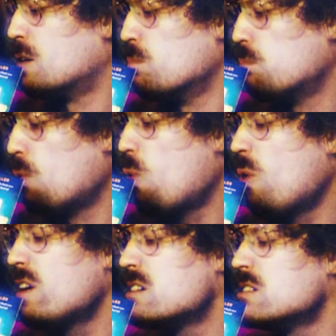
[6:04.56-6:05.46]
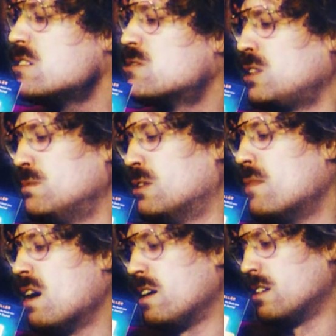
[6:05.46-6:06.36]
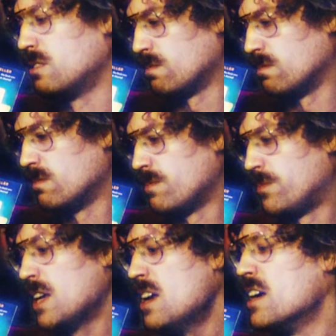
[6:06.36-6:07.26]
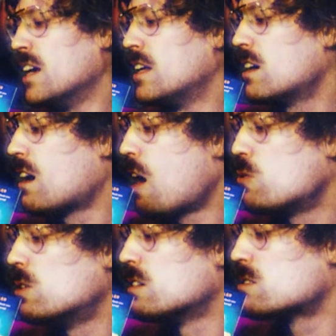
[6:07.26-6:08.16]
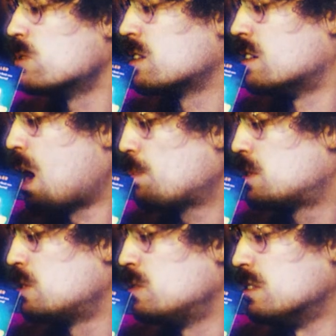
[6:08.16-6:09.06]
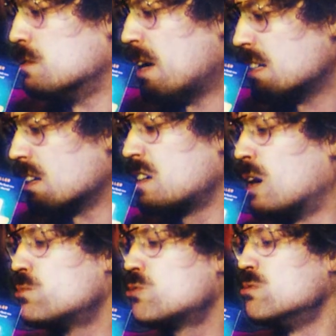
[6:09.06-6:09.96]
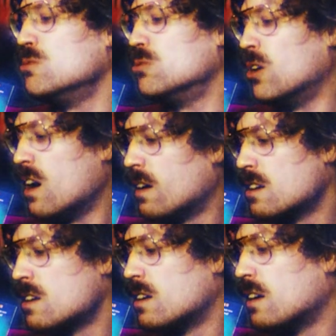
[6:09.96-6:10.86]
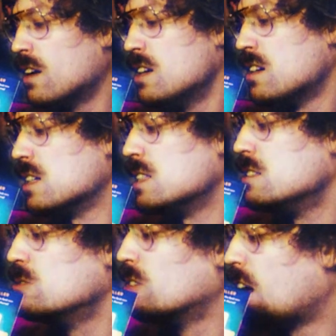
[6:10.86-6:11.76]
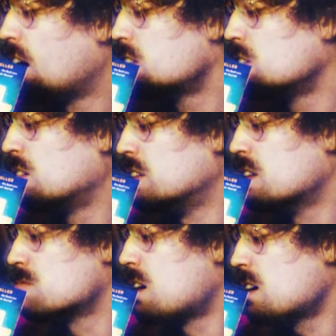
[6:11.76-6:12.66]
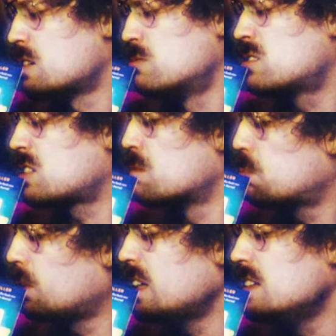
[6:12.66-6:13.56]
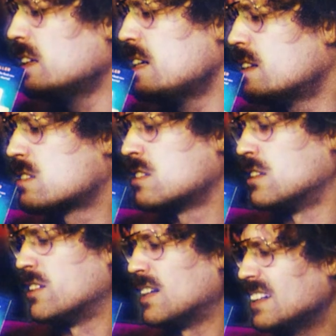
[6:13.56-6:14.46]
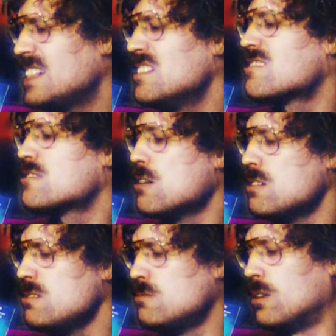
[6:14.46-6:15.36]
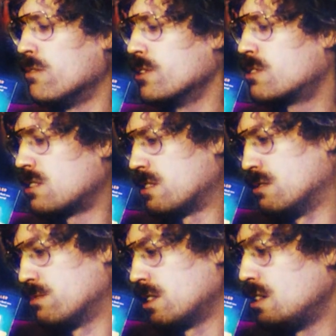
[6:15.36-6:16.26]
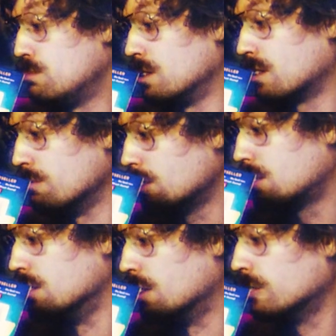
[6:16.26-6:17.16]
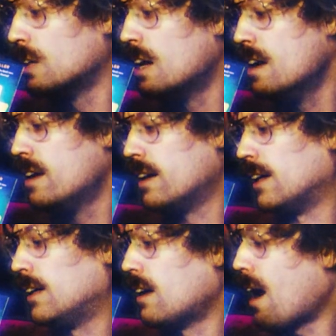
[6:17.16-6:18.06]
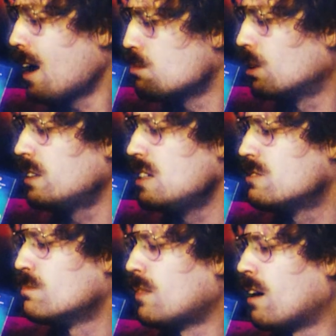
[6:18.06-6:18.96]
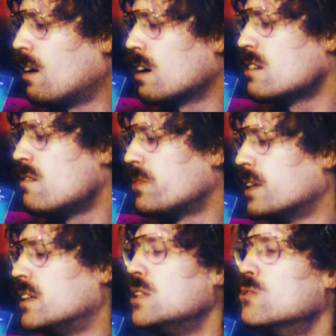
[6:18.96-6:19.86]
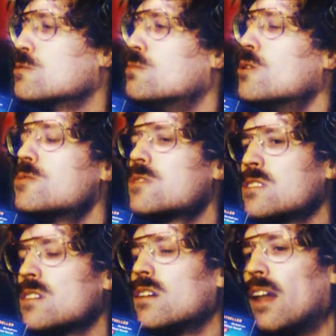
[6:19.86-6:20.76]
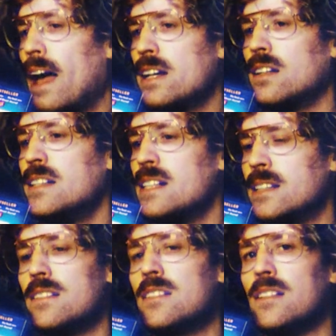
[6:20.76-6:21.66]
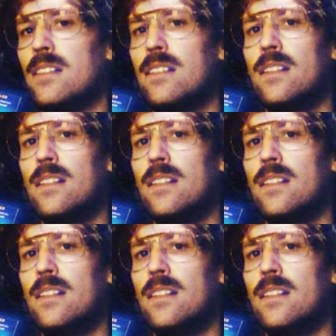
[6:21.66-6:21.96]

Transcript: a boyhood dream of mine, and here I was with an opportunity to make it come true. I knew logically that Rocco was completely innocent of at least 2 of the crimes that he'd been convicted of, and I believed in my heart that he was most likely innocent.